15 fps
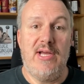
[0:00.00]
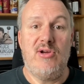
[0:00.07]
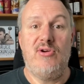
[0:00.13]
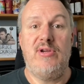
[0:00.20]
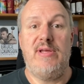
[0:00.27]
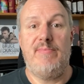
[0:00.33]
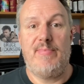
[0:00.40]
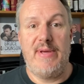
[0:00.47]

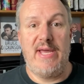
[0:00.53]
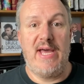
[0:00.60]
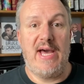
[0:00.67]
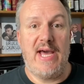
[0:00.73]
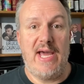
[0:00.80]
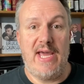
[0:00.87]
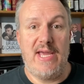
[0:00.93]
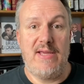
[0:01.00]
Could it be
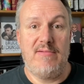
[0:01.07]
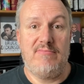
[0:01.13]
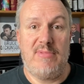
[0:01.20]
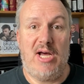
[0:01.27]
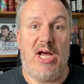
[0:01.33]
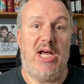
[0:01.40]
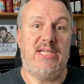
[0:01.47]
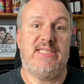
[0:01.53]
a
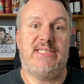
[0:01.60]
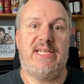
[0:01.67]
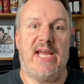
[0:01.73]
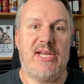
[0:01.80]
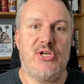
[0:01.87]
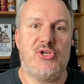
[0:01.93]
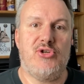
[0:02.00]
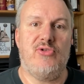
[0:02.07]

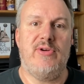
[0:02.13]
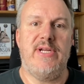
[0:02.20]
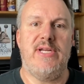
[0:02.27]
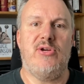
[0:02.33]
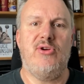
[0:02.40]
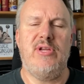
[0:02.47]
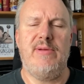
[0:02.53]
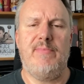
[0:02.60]
Sanctuary?
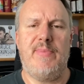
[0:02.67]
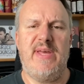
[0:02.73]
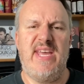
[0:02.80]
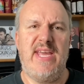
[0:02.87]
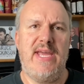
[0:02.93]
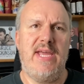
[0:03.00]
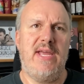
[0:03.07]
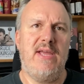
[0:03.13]
Could it
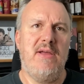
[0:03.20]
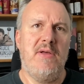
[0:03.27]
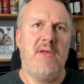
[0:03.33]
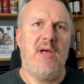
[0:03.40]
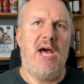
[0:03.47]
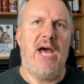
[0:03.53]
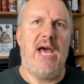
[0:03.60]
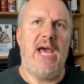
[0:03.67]
be
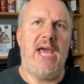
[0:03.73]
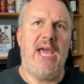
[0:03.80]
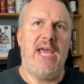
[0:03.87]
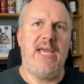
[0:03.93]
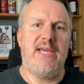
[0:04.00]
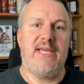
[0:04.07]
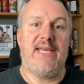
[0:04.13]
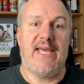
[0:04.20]

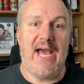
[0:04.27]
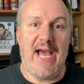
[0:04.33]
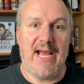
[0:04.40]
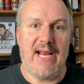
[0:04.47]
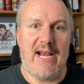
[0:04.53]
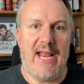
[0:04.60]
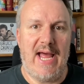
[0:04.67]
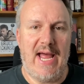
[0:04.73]
a
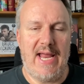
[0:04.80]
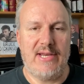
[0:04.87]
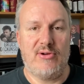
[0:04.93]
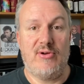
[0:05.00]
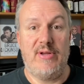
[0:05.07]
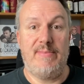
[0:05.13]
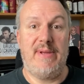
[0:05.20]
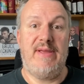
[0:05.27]
Gangland?
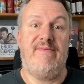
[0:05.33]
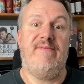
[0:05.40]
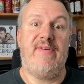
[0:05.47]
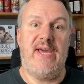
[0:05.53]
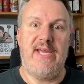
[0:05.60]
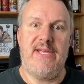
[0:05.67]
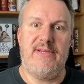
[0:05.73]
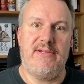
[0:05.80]
Could it be
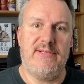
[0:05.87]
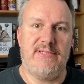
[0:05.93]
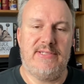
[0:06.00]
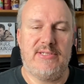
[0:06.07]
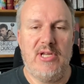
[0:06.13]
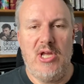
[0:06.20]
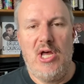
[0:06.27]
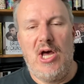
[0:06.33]
Invaders?